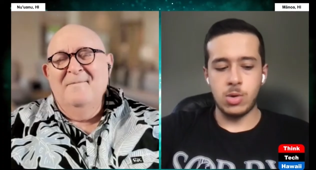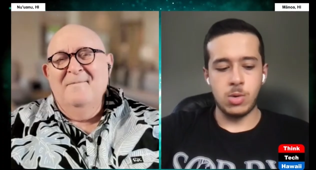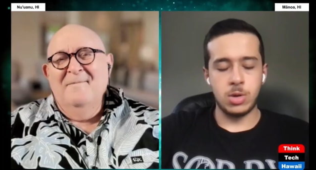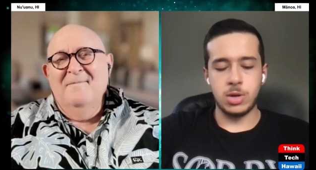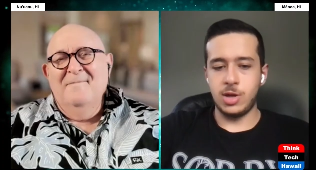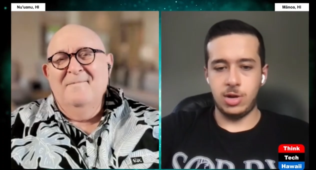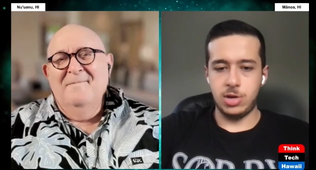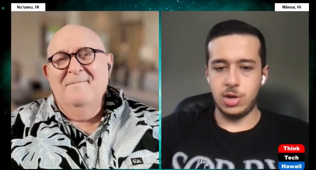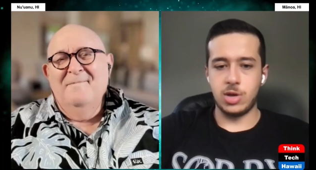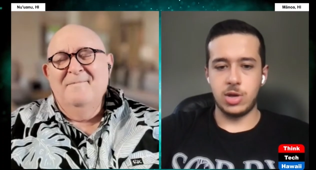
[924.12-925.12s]
Speaker 1: they don't know what
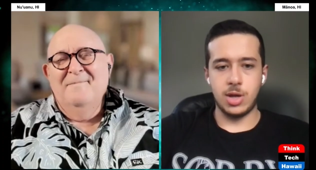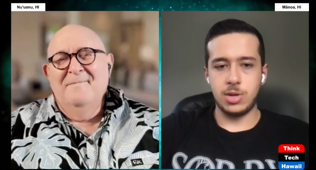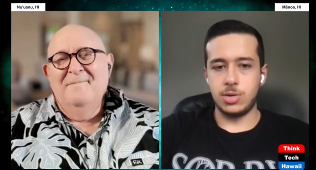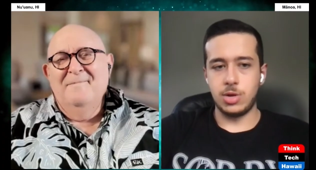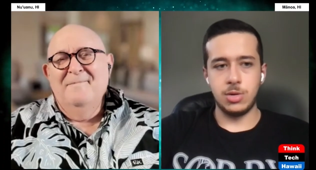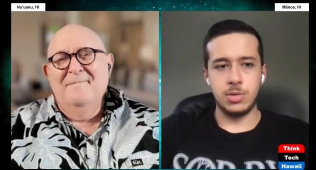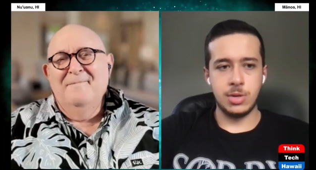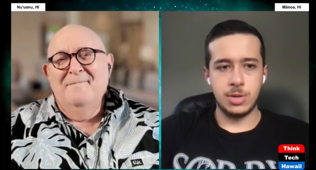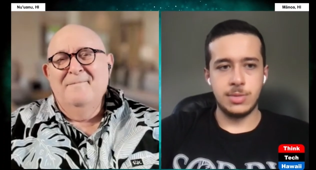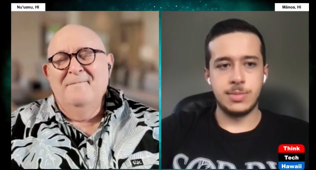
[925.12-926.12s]
they're clicking on you
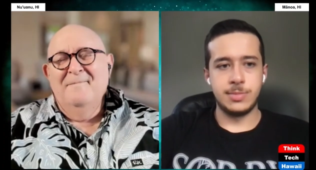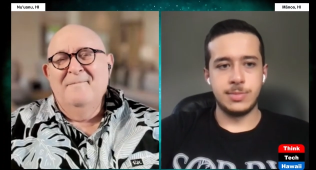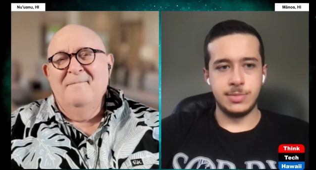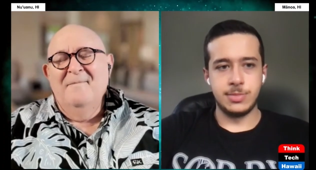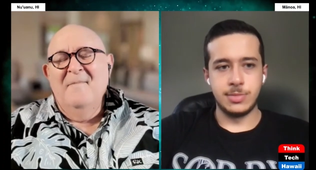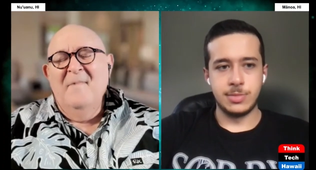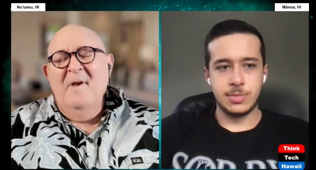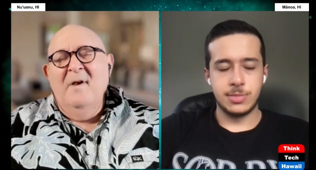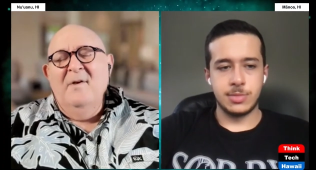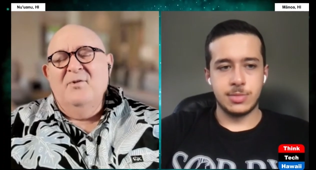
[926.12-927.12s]
know
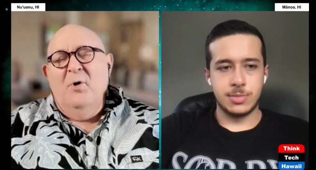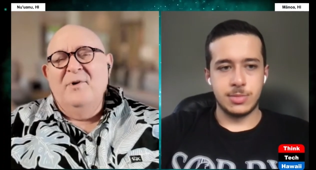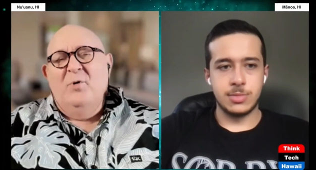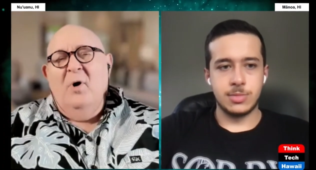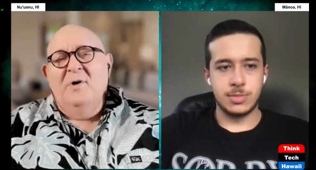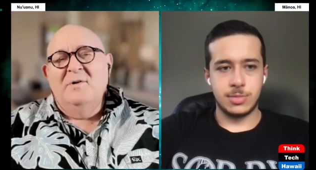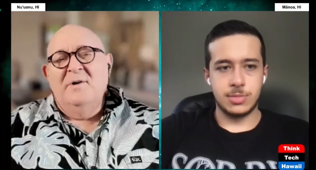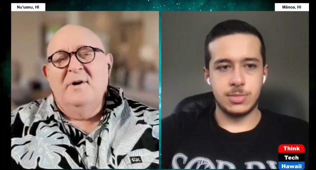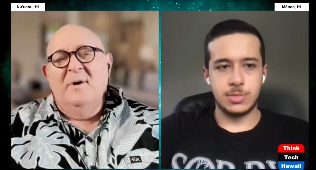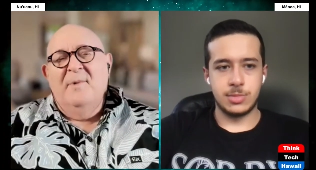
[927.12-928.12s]
Speaker 2: so we talked a
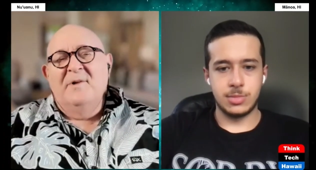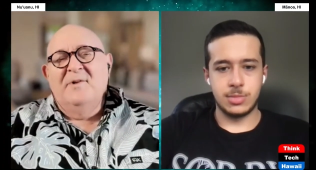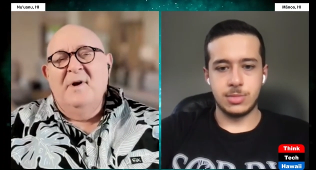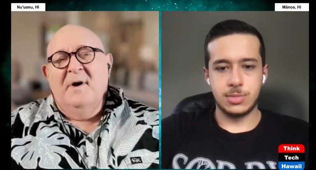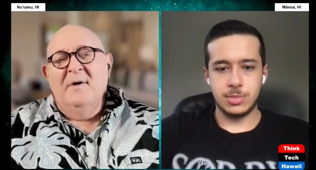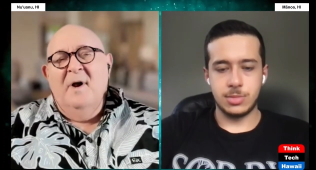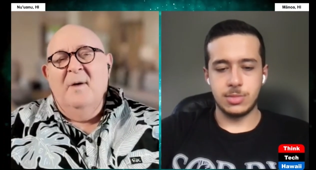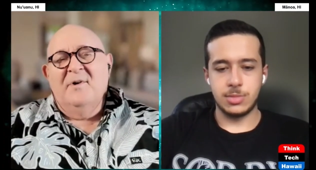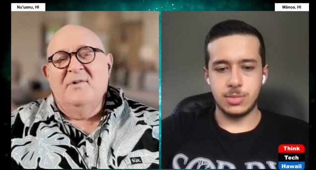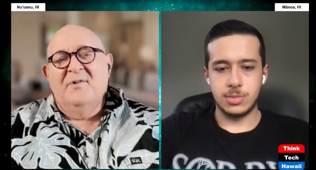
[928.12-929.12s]
little about the
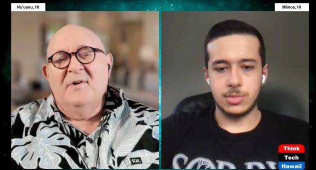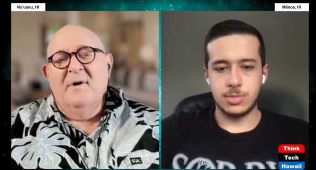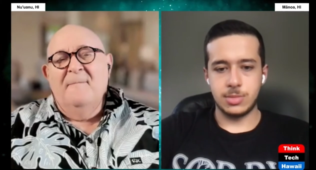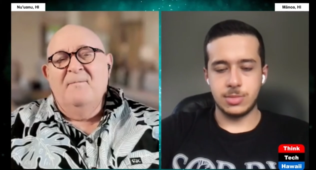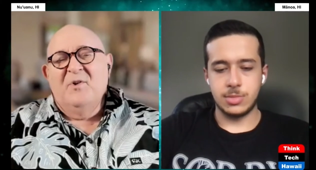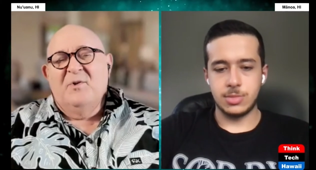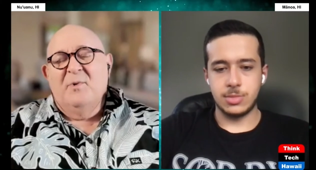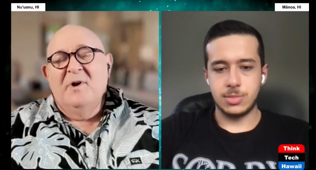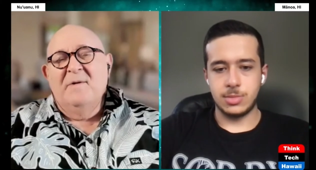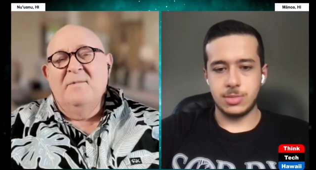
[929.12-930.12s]
economics um, the
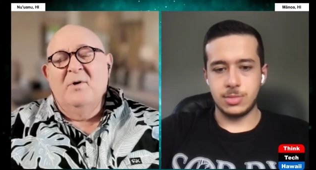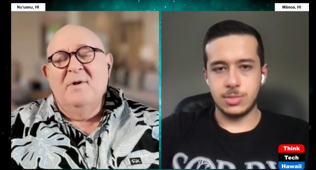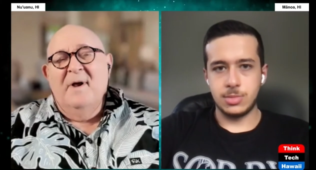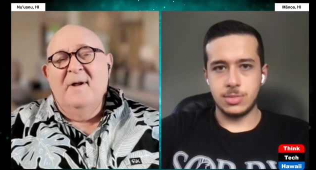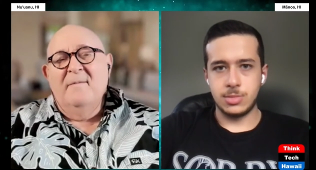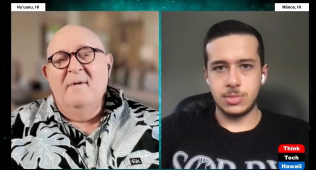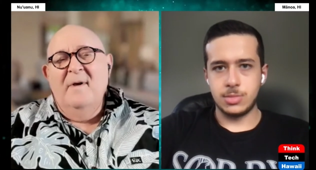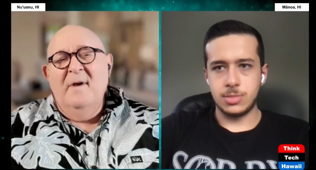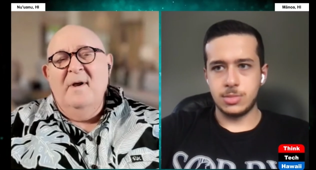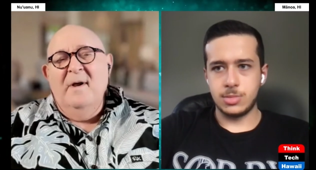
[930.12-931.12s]
split and all that
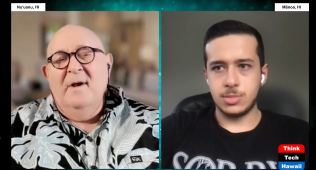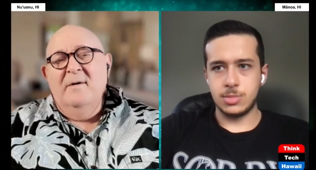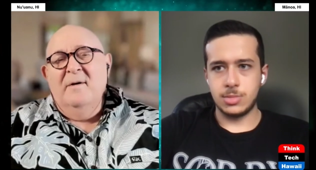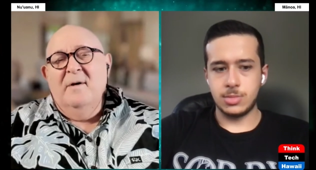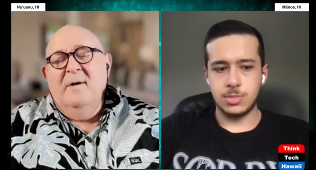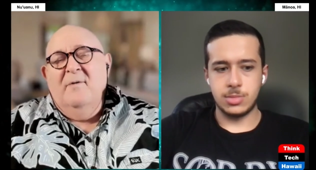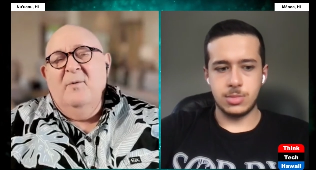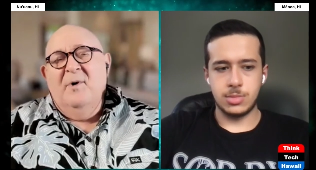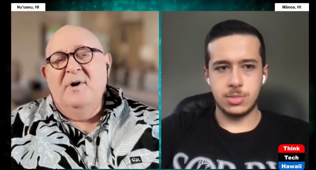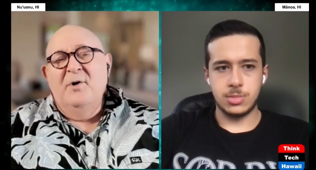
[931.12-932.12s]
and uh,
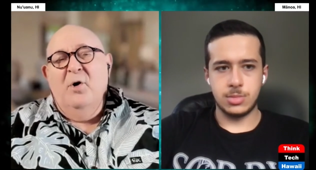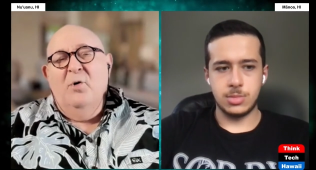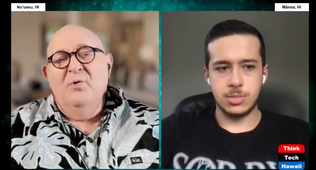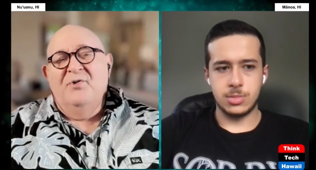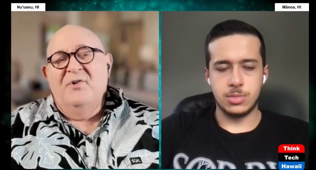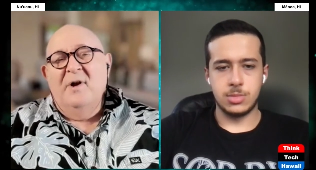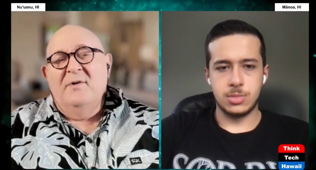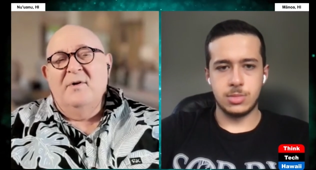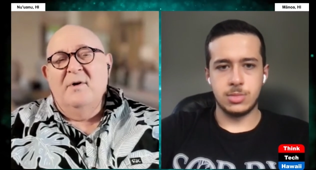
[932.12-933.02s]
everybody knows that